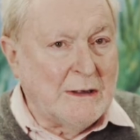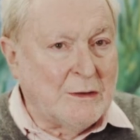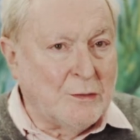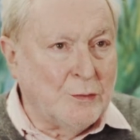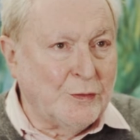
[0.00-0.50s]

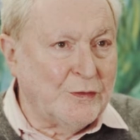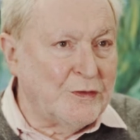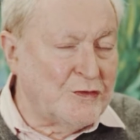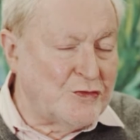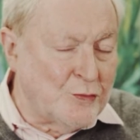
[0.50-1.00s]
calls
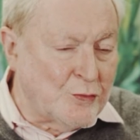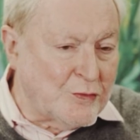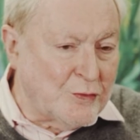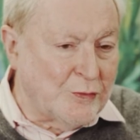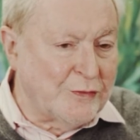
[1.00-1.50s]
and short
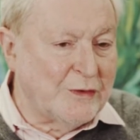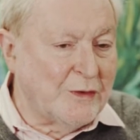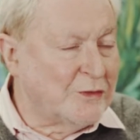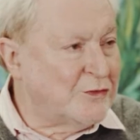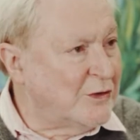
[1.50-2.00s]
calls are
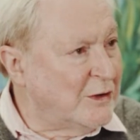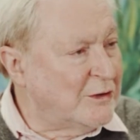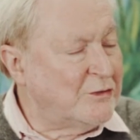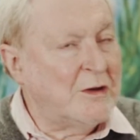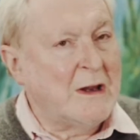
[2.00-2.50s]
not
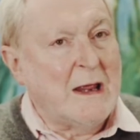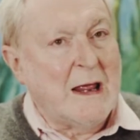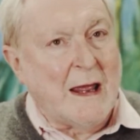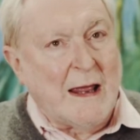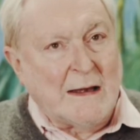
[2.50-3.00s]
charged,
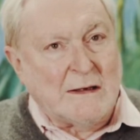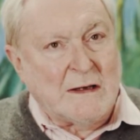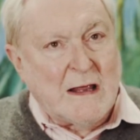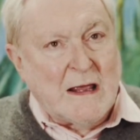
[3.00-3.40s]
and